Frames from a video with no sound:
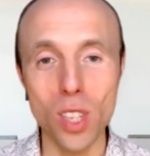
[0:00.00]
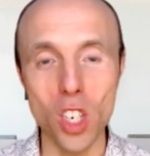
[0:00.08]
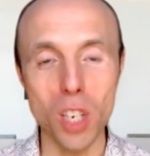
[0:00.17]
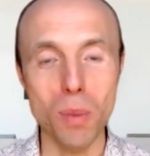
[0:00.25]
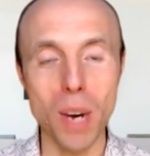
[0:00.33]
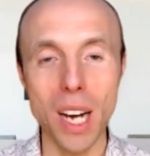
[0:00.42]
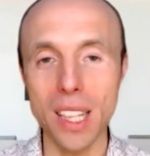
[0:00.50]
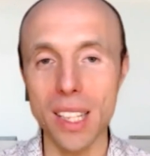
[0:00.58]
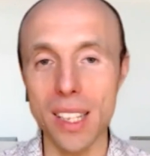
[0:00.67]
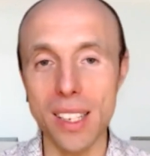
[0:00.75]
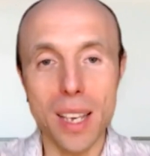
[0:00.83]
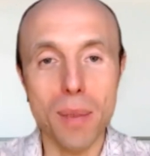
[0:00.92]
GMAT, and the
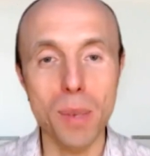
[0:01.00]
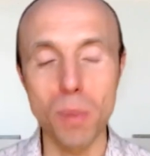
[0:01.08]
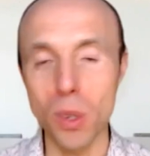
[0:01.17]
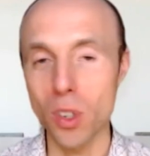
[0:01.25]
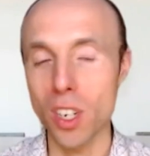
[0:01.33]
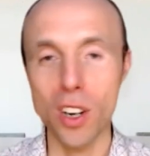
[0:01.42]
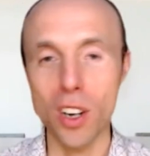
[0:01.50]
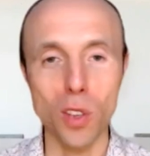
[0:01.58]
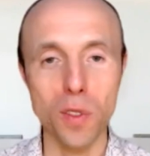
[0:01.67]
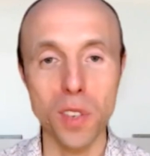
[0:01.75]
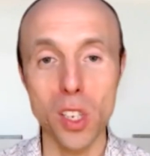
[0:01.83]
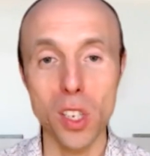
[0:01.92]
same is building
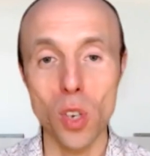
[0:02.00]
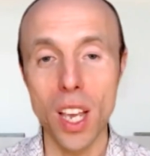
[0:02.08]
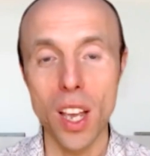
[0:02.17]
confidence